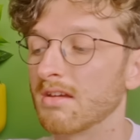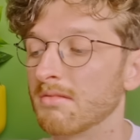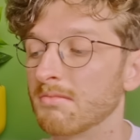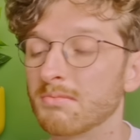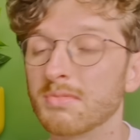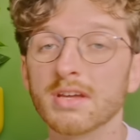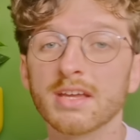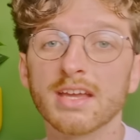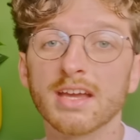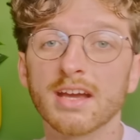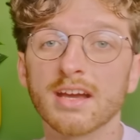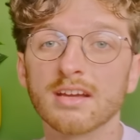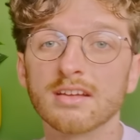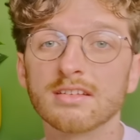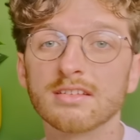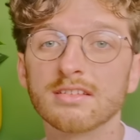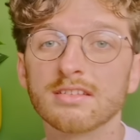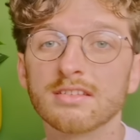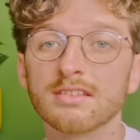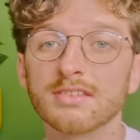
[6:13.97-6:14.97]
But yeah,
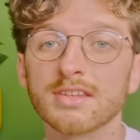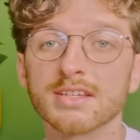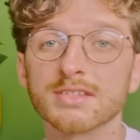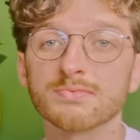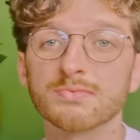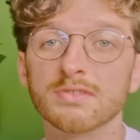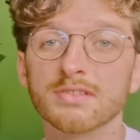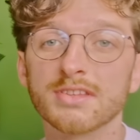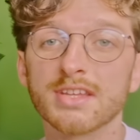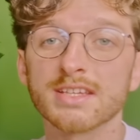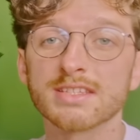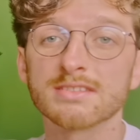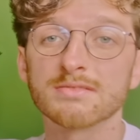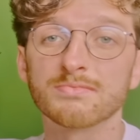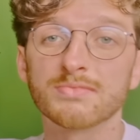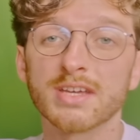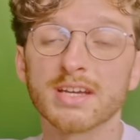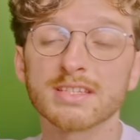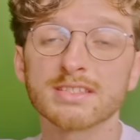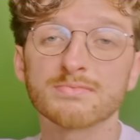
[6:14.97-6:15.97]

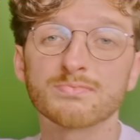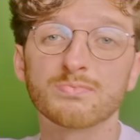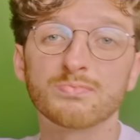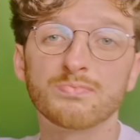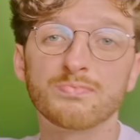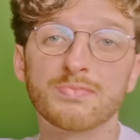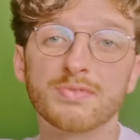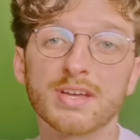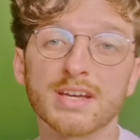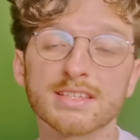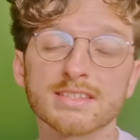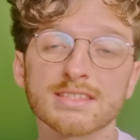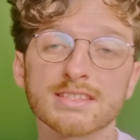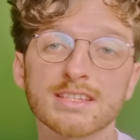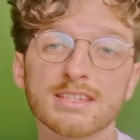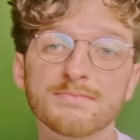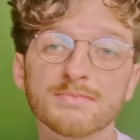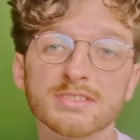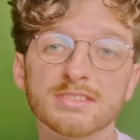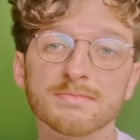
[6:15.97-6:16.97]
that
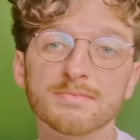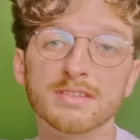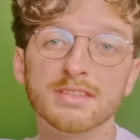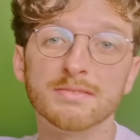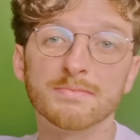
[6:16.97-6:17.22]
seems to be the